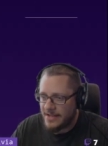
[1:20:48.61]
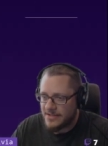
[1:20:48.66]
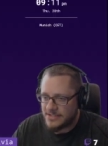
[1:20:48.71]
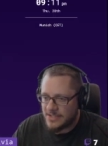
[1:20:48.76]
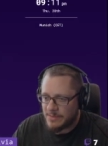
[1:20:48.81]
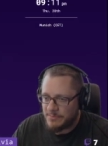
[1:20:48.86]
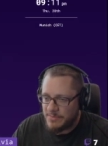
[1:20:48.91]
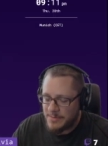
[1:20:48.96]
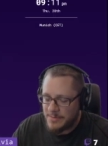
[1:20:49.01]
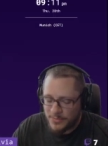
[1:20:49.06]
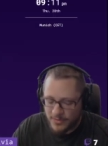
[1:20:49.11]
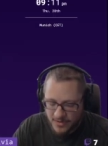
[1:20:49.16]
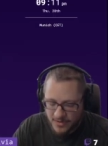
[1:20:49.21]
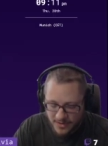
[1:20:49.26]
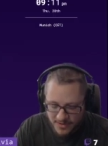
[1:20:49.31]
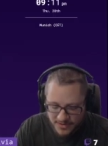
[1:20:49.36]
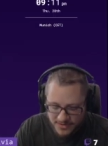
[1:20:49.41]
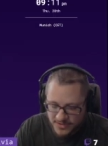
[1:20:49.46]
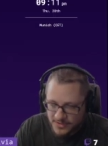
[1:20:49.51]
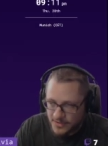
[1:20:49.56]
some people
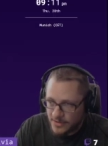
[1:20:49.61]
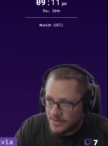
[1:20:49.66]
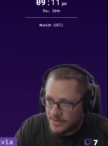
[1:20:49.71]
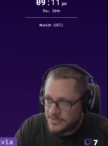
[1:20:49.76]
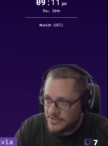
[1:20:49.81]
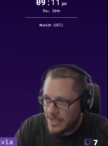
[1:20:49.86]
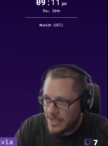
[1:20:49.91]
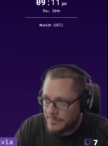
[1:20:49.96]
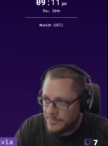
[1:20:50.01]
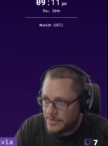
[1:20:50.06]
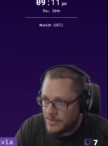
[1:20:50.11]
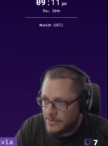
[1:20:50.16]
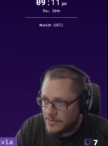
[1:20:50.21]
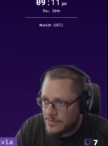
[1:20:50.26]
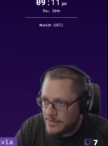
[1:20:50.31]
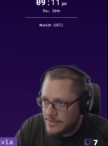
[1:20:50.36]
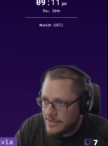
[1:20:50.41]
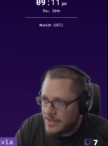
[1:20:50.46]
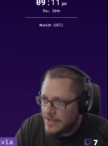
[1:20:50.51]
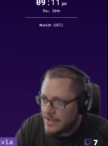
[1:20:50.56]
are still
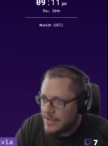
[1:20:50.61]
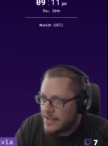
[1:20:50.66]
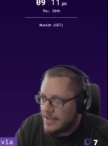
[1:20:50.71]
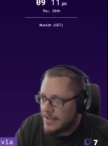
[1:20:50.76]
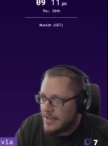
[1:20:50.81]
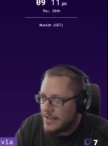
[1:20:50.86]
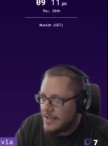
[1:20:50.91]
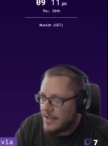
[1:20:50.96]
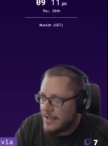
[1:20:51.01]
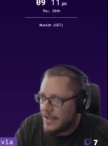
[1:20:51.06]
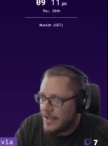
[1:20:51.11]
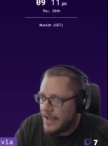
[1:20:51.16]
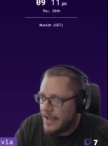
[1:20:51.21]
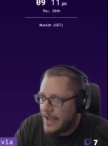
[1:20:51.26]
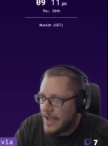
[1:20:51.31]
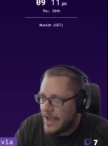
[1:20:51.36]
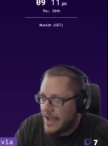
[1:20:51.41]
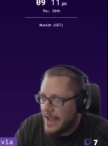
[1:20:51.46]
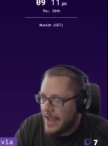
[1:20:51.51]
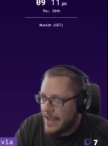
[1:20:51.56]
skeptical,
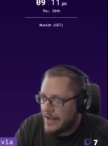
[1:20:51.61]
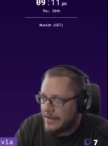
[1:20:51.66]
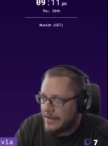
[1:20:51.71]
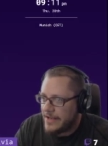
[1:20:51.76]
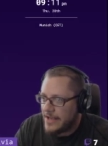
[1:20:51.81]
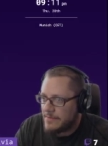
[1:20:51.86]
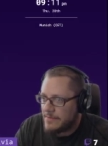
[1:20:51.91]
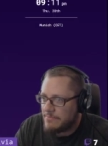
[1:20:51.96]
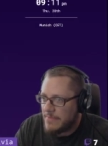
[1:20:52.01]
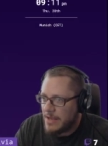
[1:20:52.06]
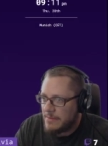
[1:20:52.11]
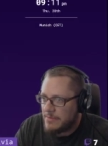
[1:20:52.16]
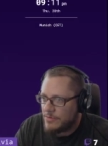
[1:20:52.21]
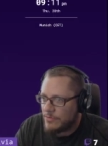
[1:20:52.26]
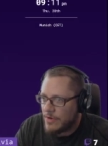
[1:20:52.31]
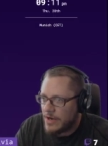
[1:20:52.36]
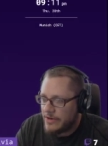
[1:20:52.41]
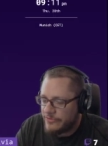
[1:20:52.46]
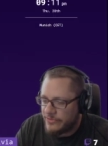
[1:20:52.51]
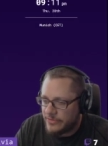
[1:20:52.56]
and again, maybe
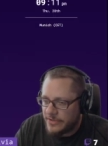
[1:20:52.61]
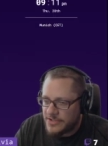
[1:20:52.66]
rightfully